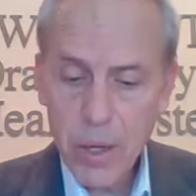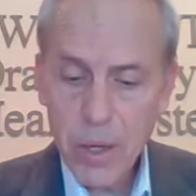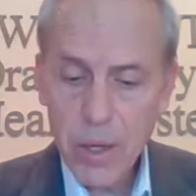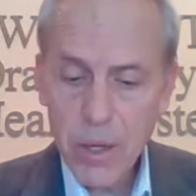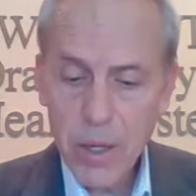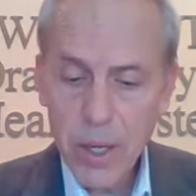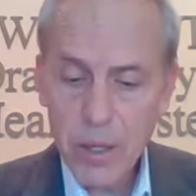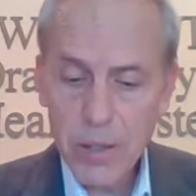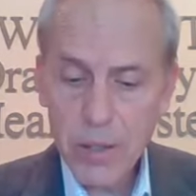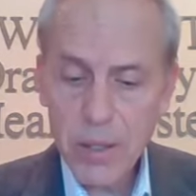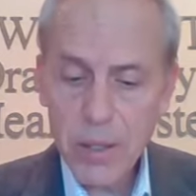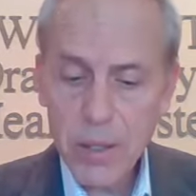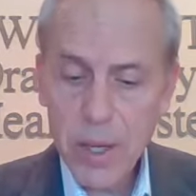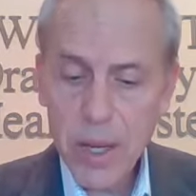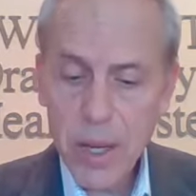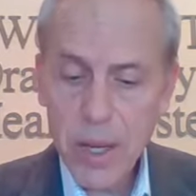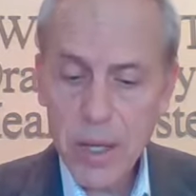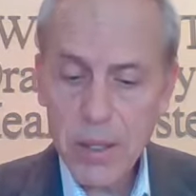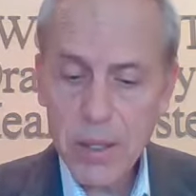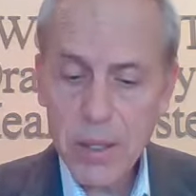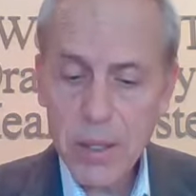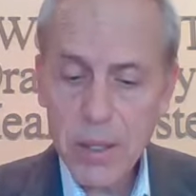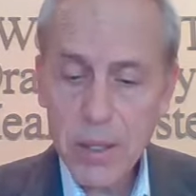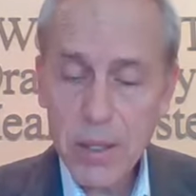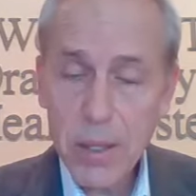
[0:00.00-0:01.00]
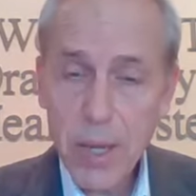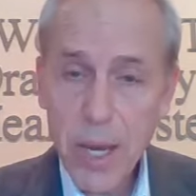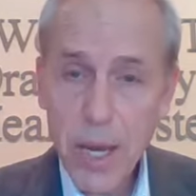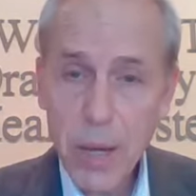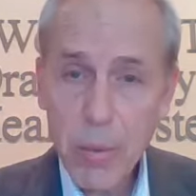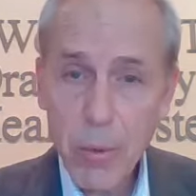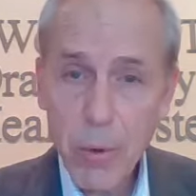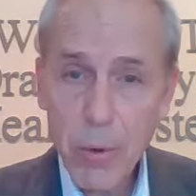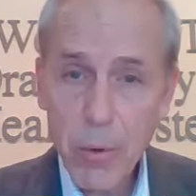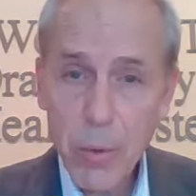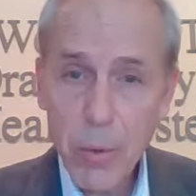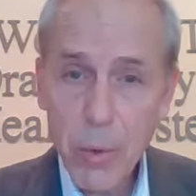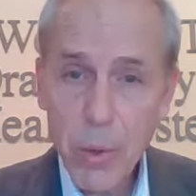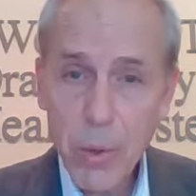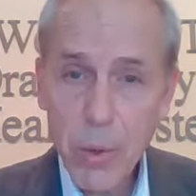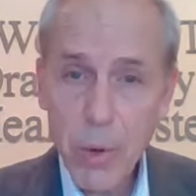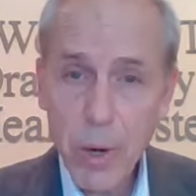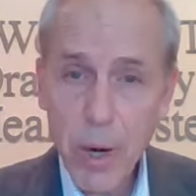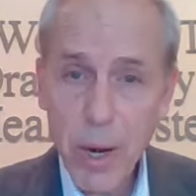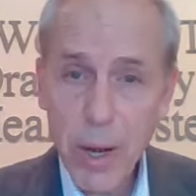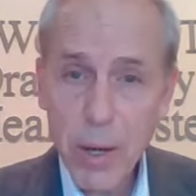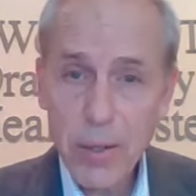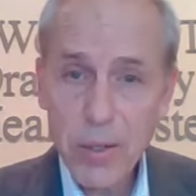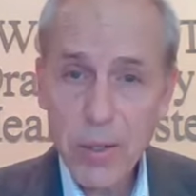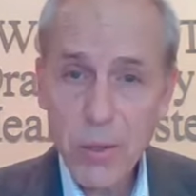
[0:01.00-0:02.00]
Yesterday, as an example, we were
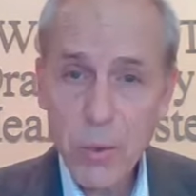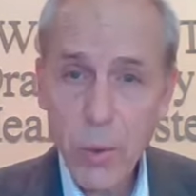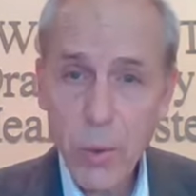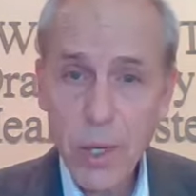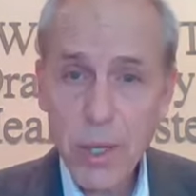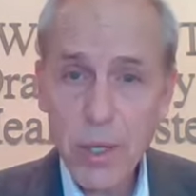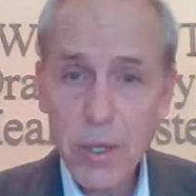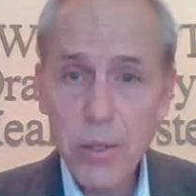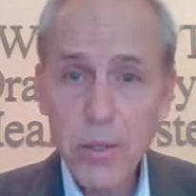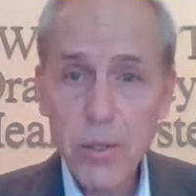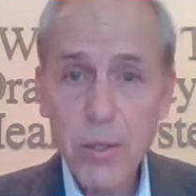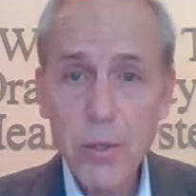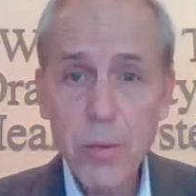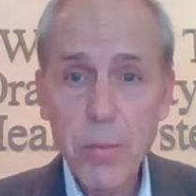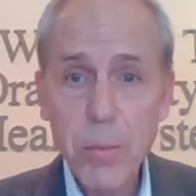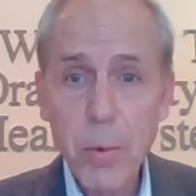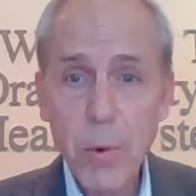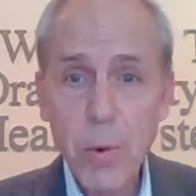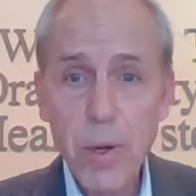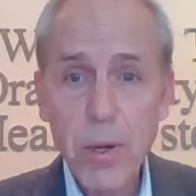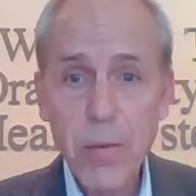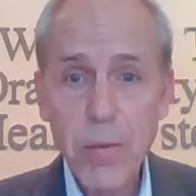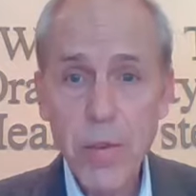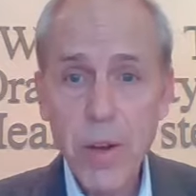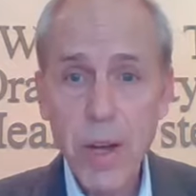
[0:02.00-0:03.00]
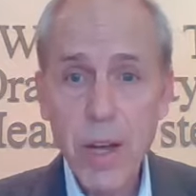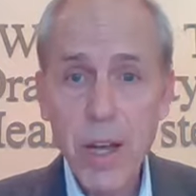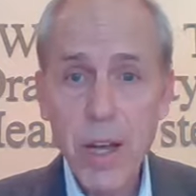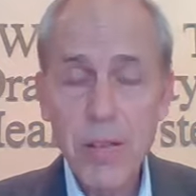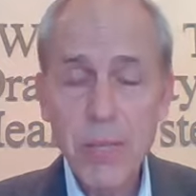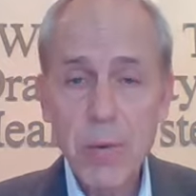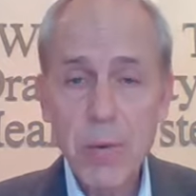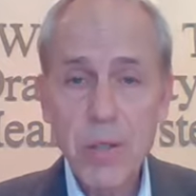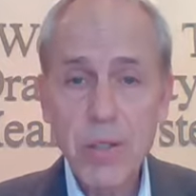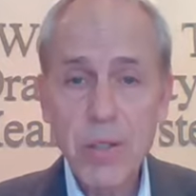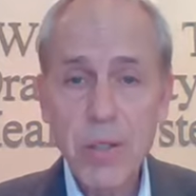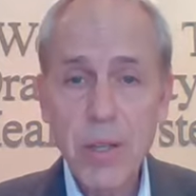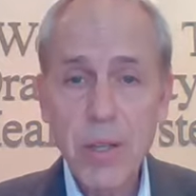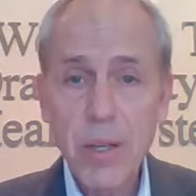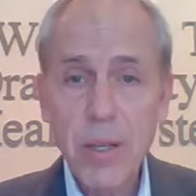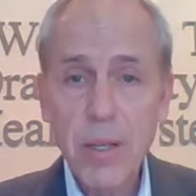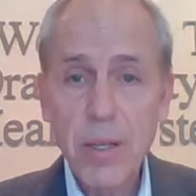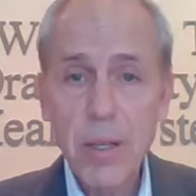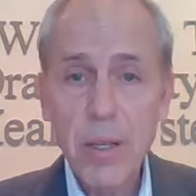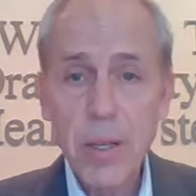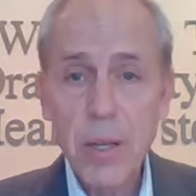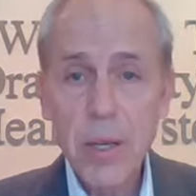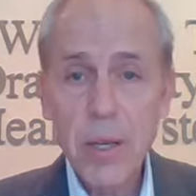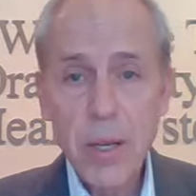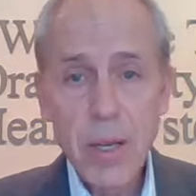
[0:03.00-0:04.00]
at 22.5%,
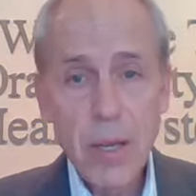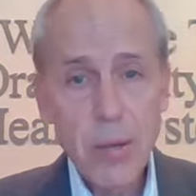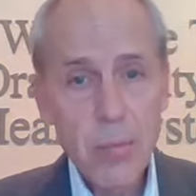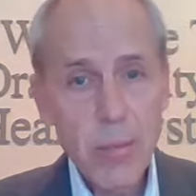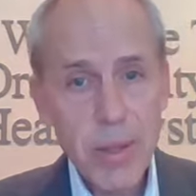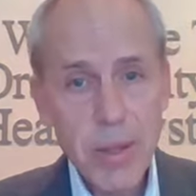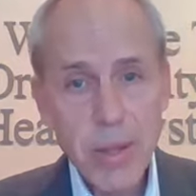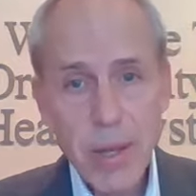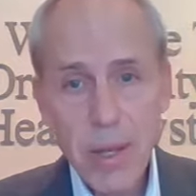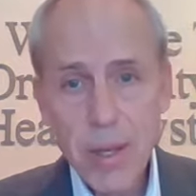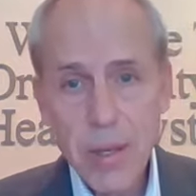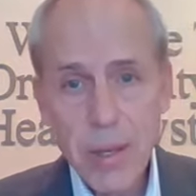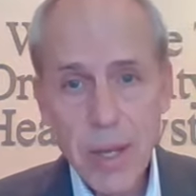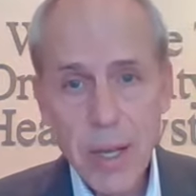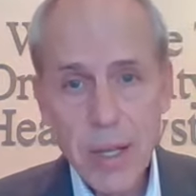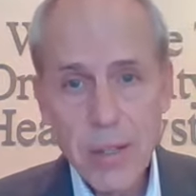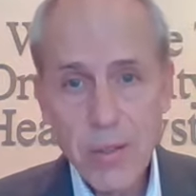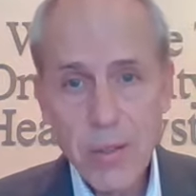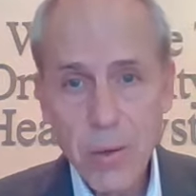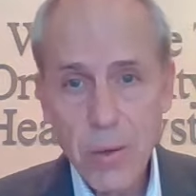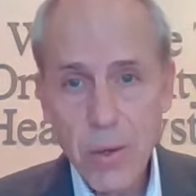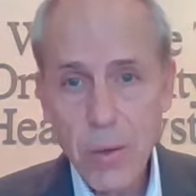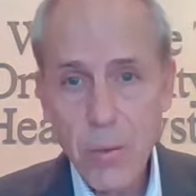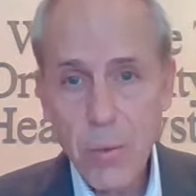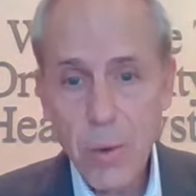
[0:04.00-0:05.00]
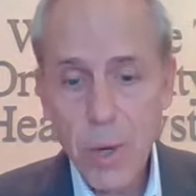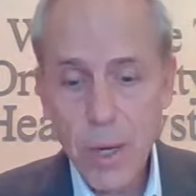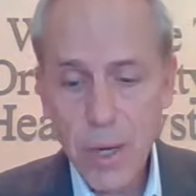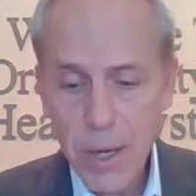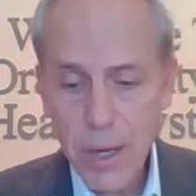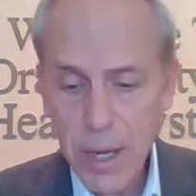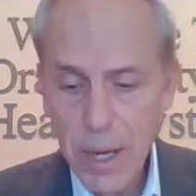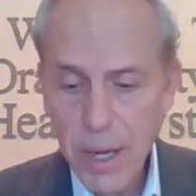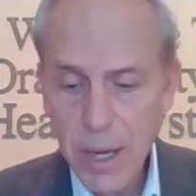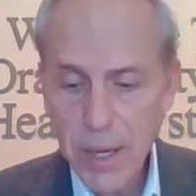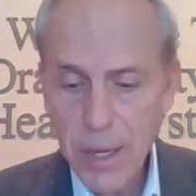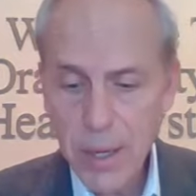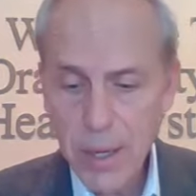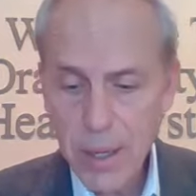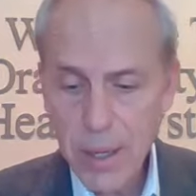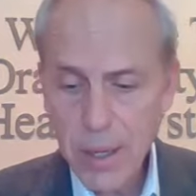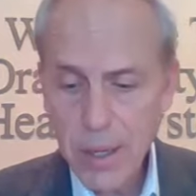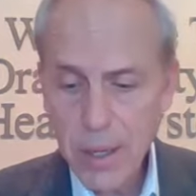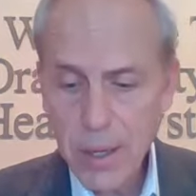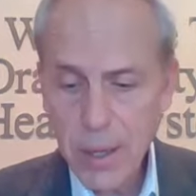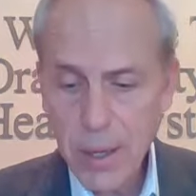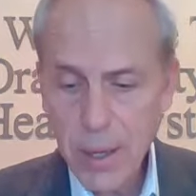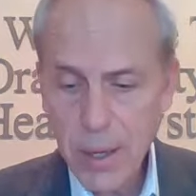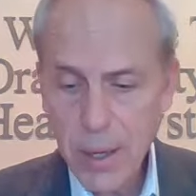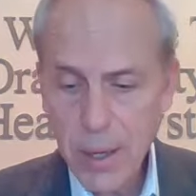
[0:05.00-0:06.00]
but that's only one day.
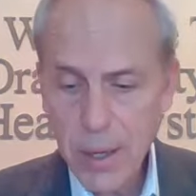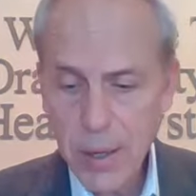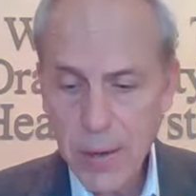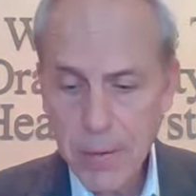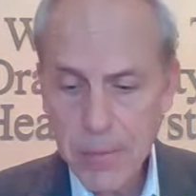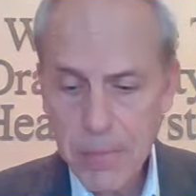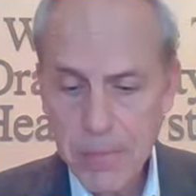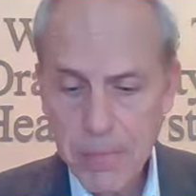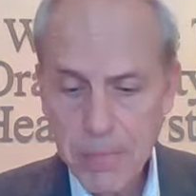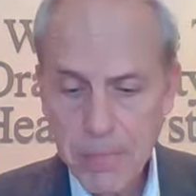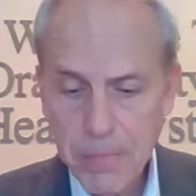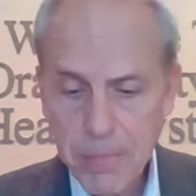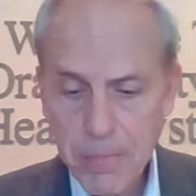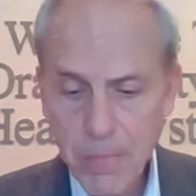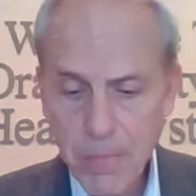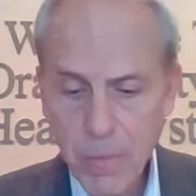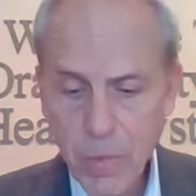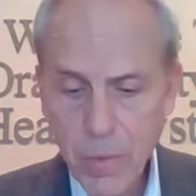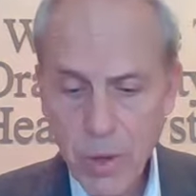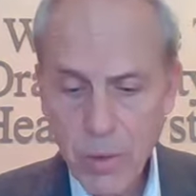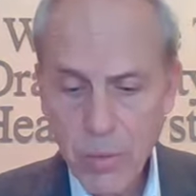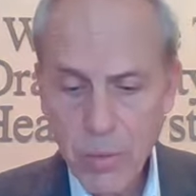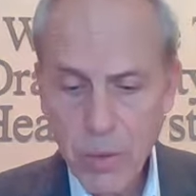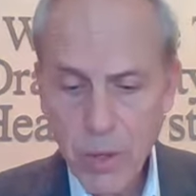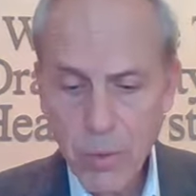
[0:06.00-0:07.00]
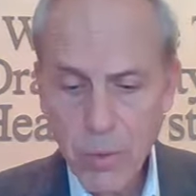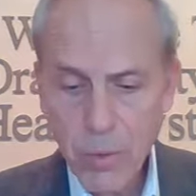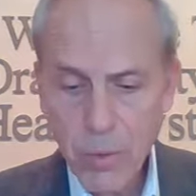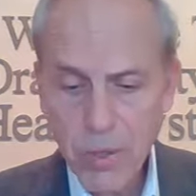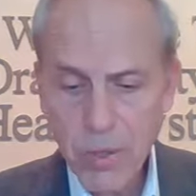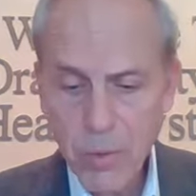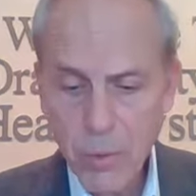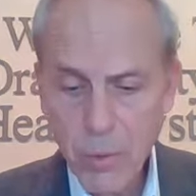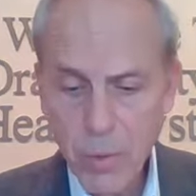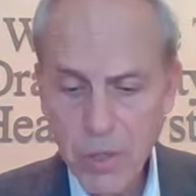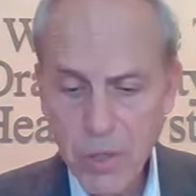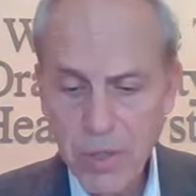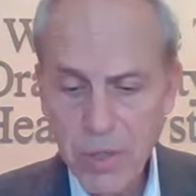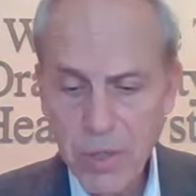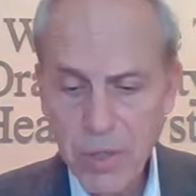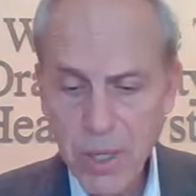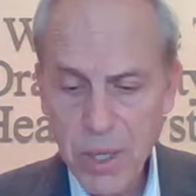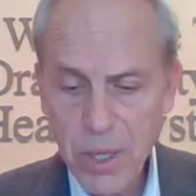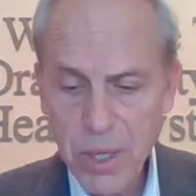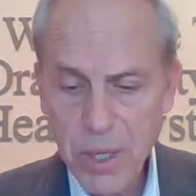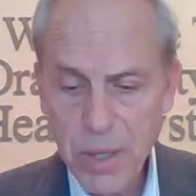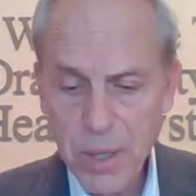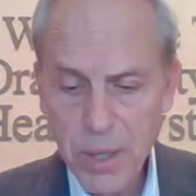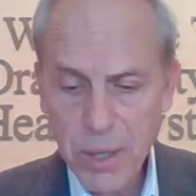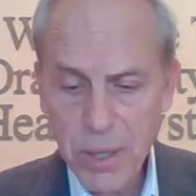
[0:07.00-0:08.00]
But we'll
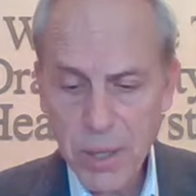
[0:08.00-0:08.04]
see